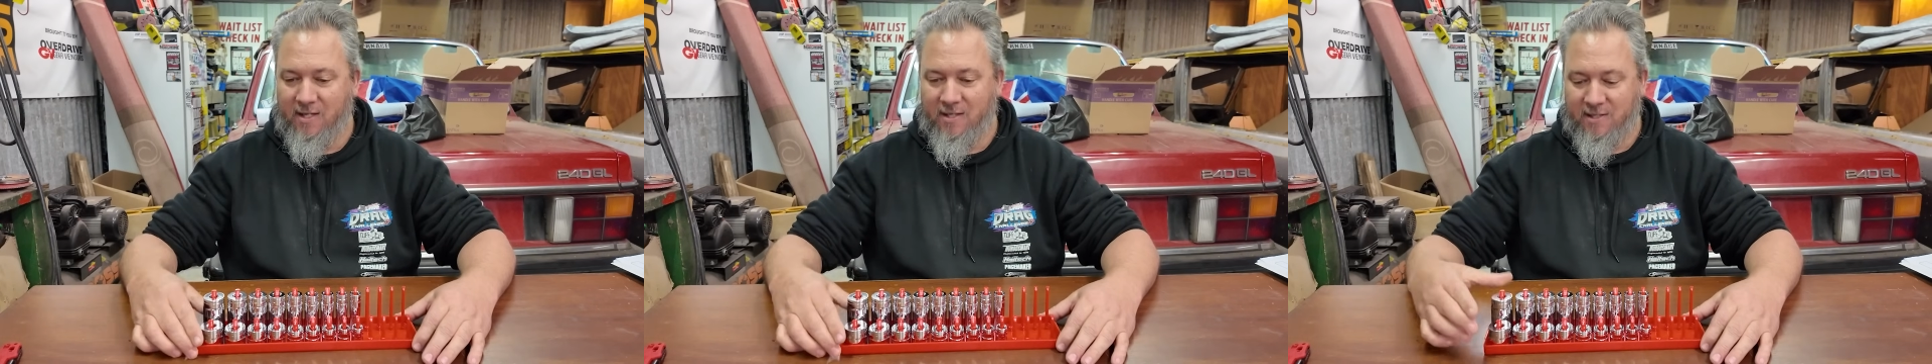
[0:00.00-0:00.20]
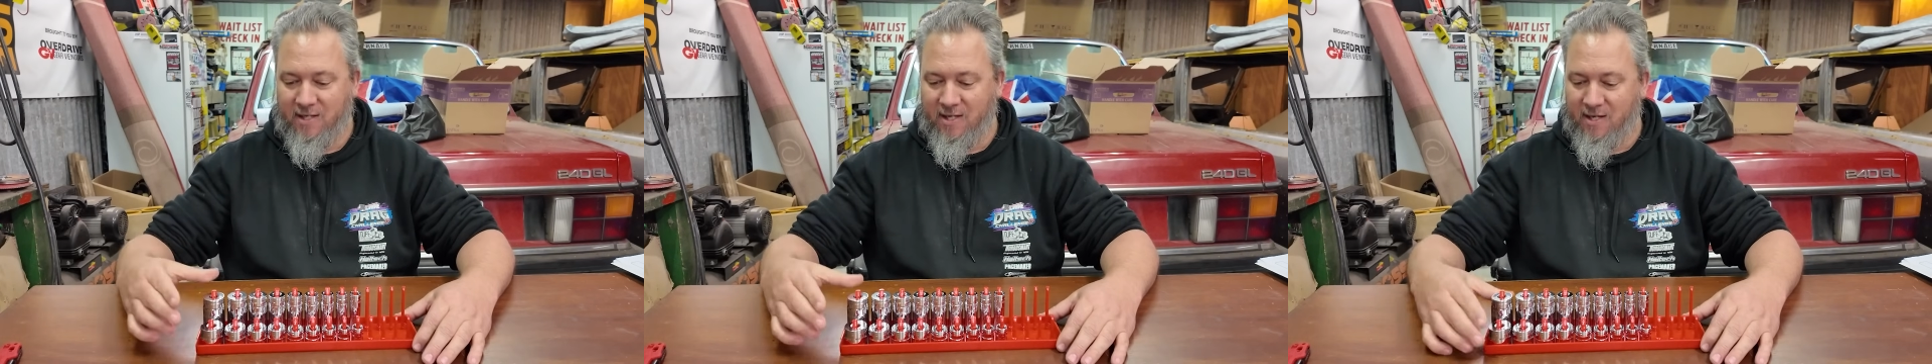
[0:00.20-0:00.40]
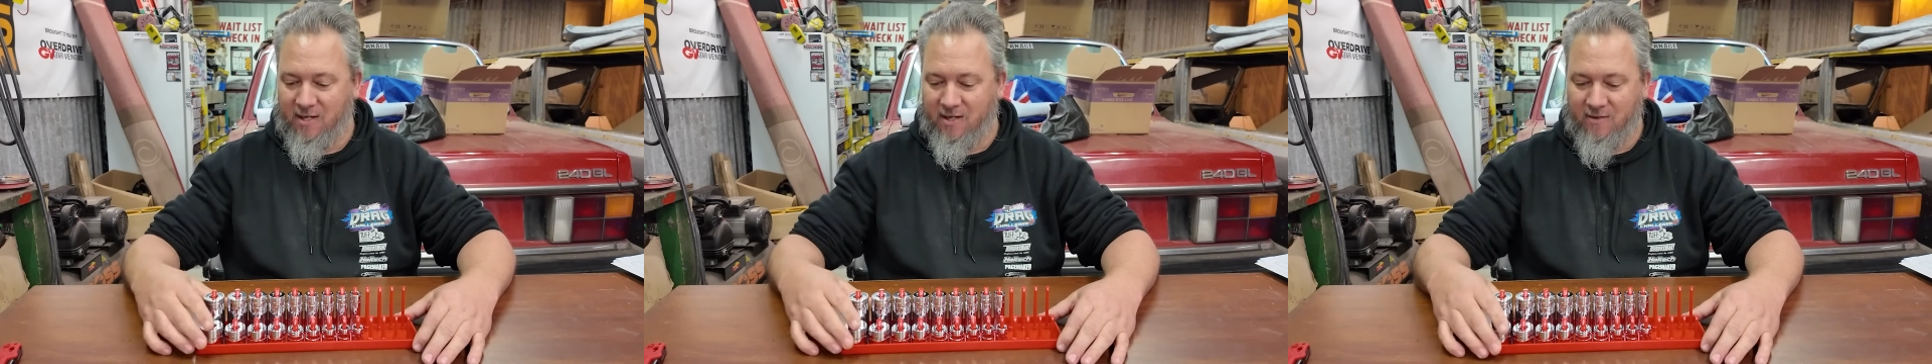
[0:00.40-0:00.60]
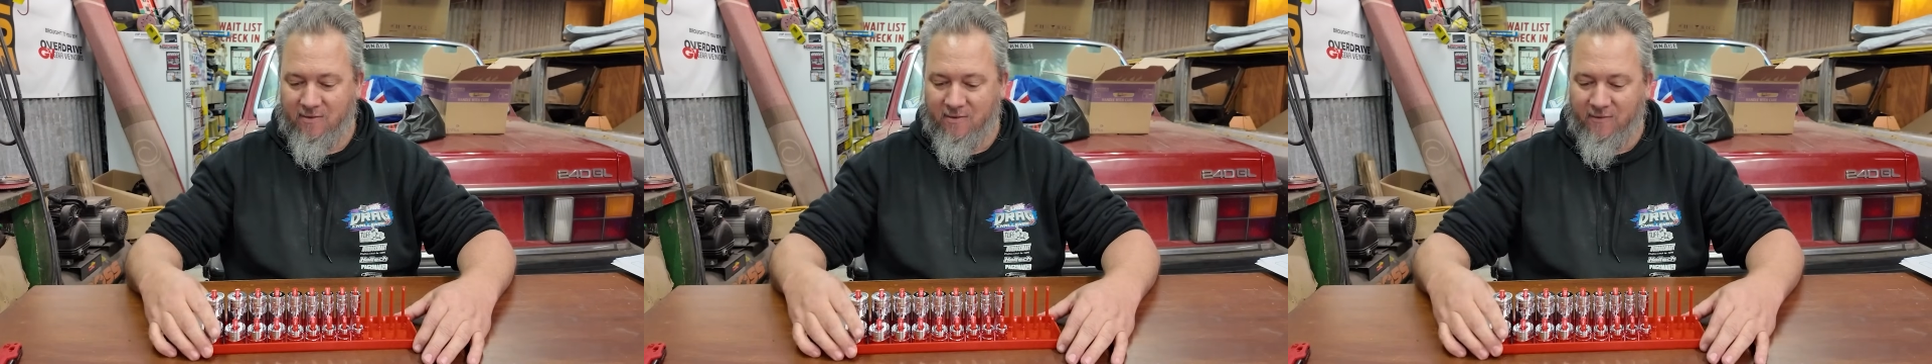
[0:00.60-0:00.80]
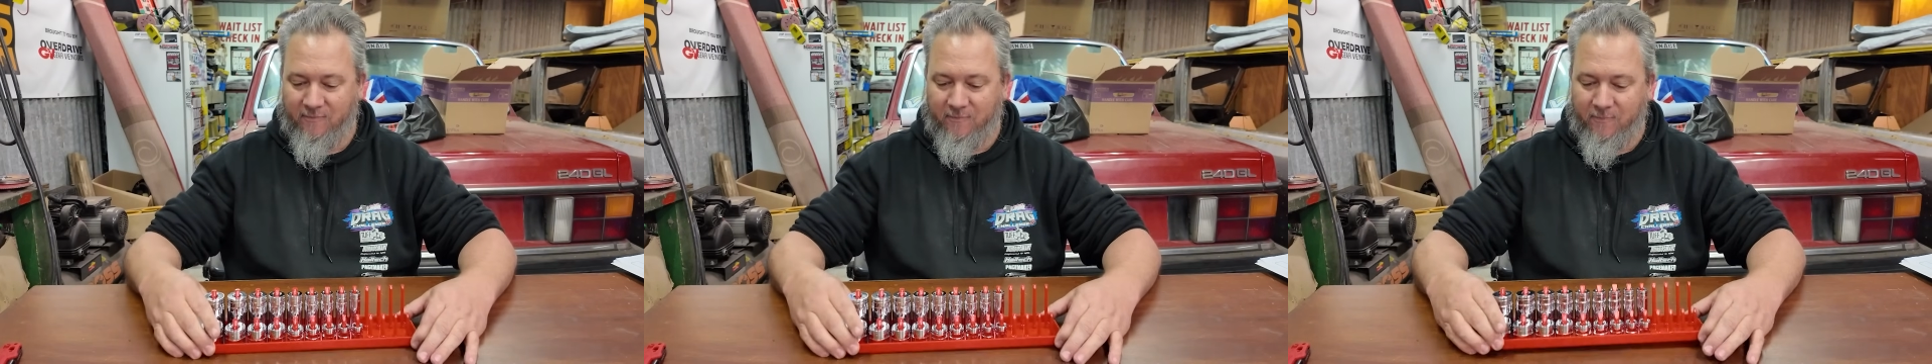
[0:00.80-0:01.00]

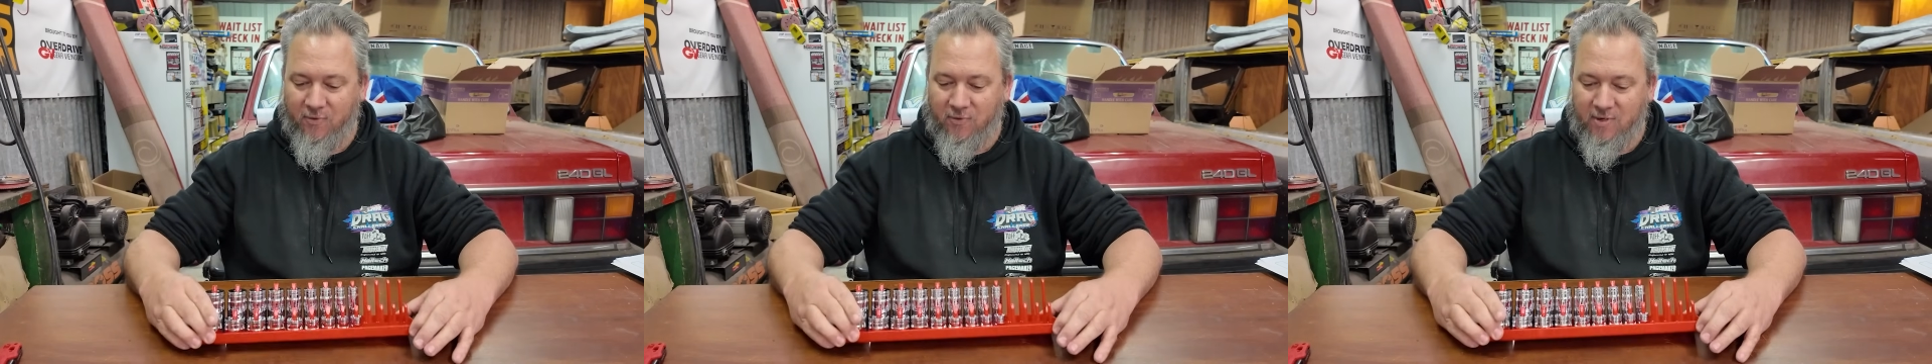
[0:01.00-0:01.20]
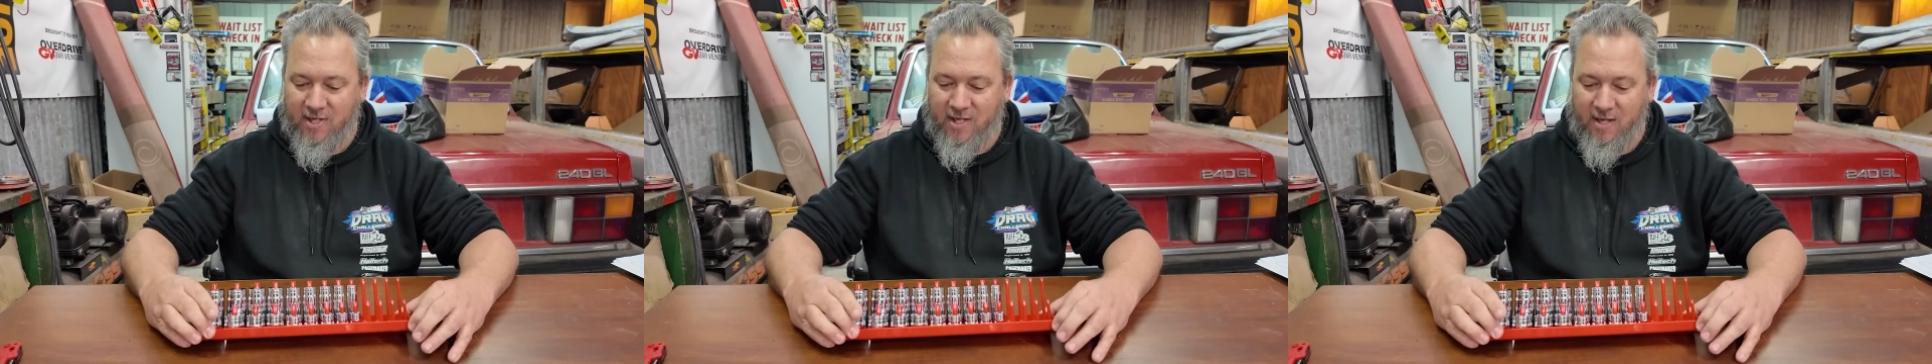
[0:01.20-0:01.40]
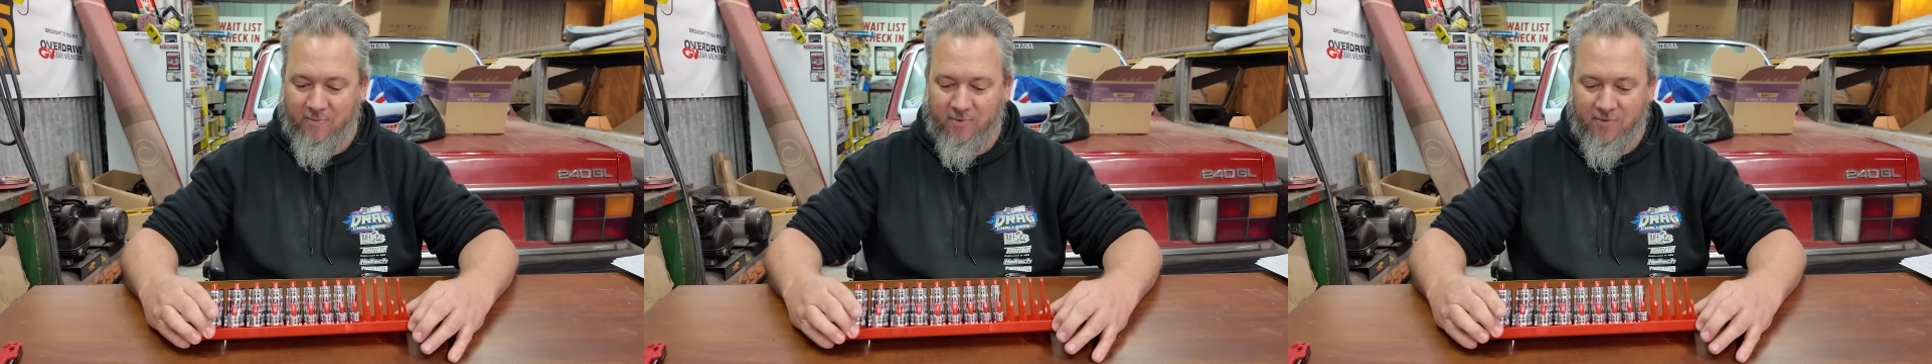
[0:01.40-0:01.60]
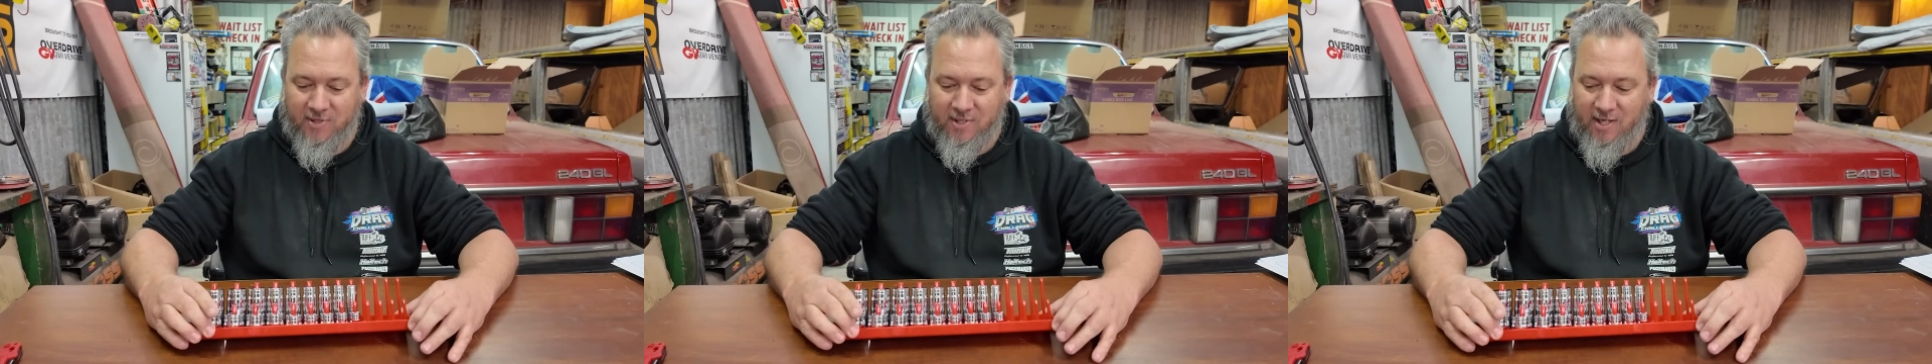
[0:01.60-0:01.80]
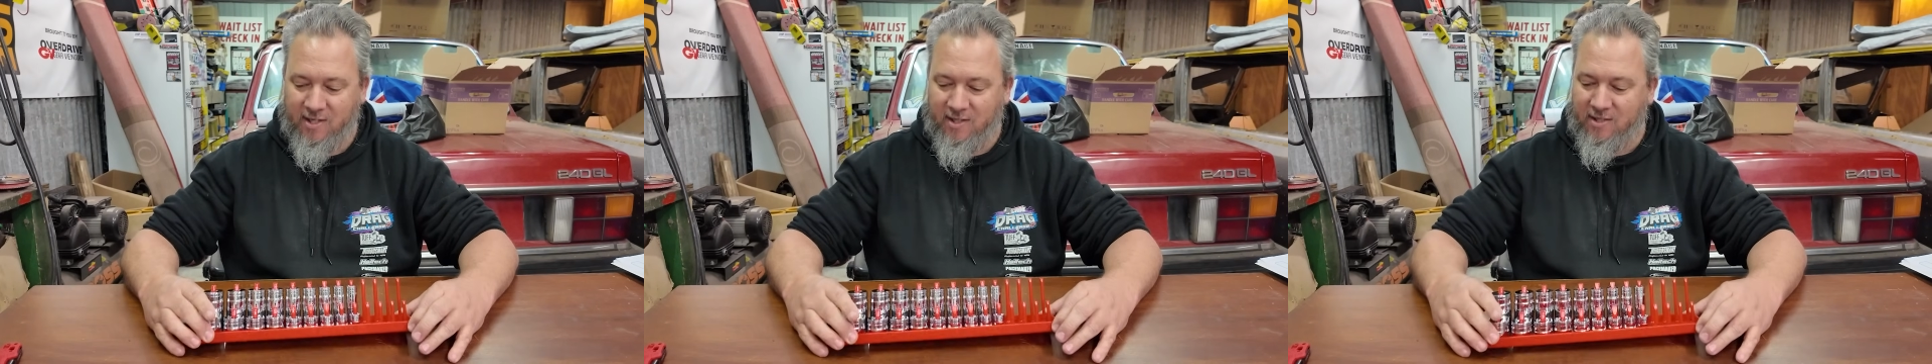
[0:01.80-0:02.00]
So I've bought a couple
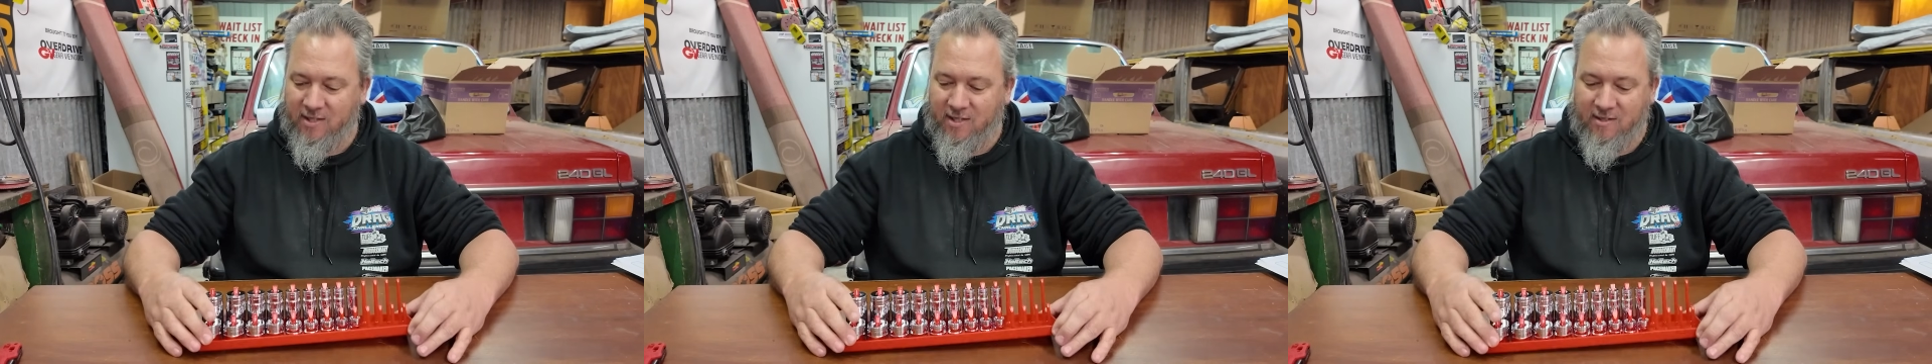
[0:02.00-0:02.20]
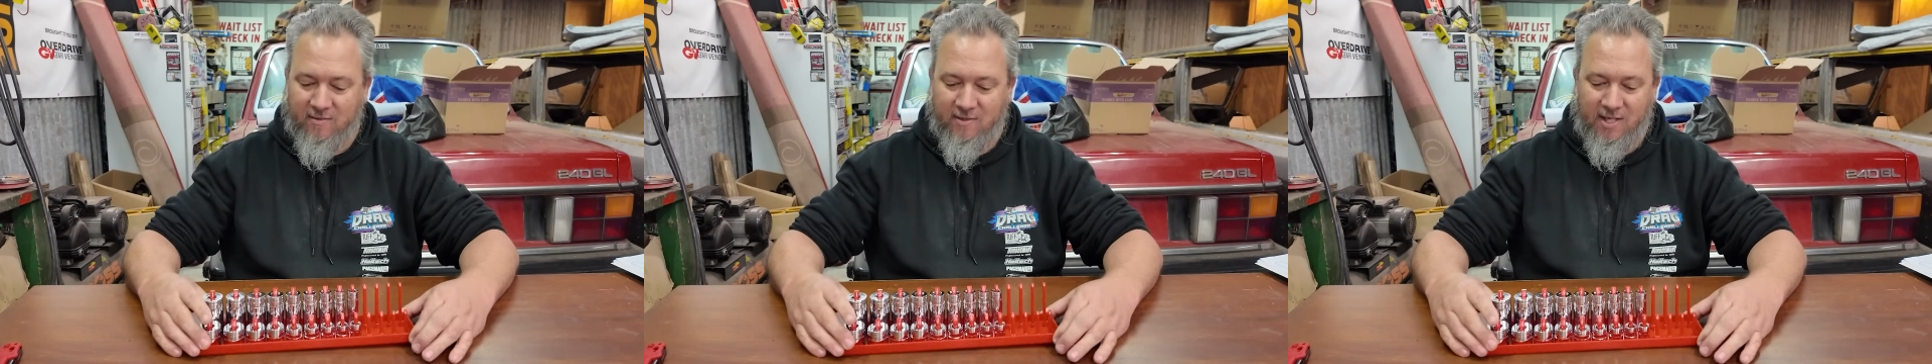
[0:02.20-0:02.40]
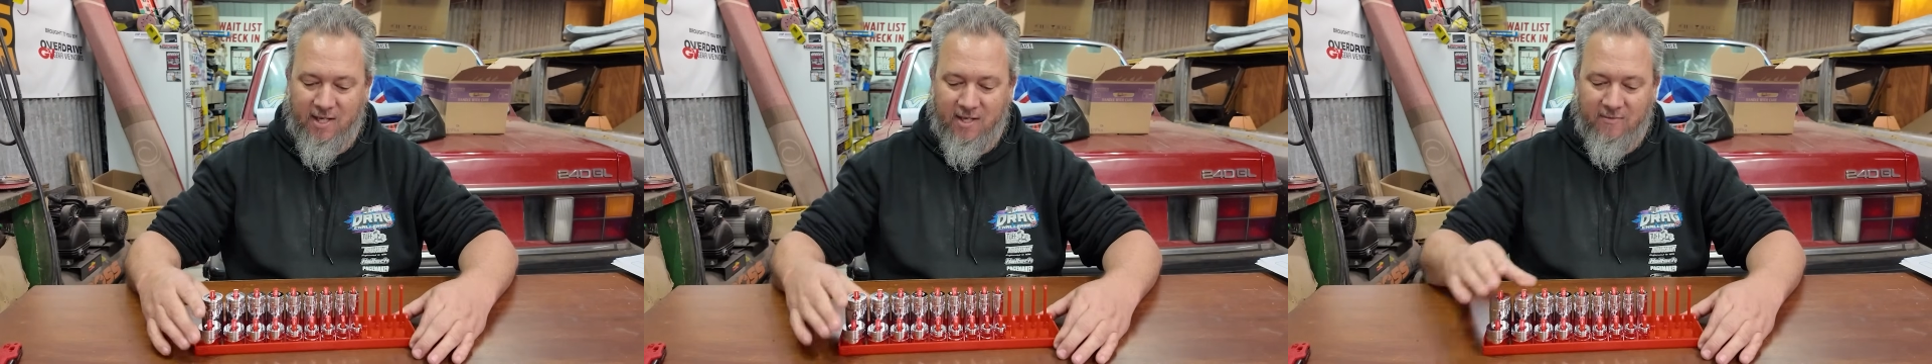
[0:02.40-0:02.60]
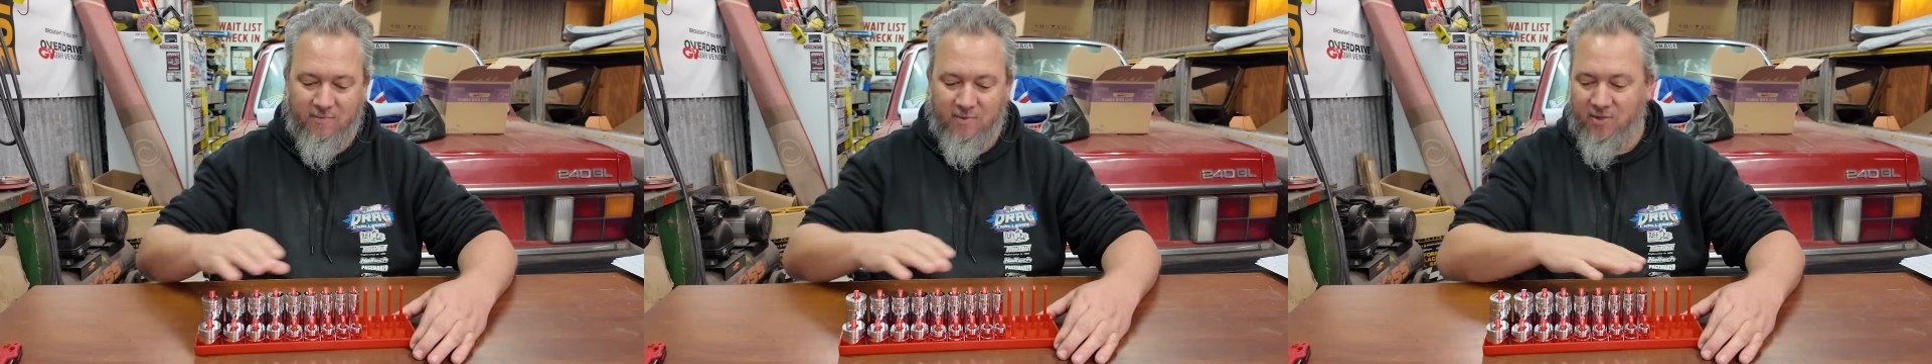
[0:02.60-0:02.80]
sets and, yeah,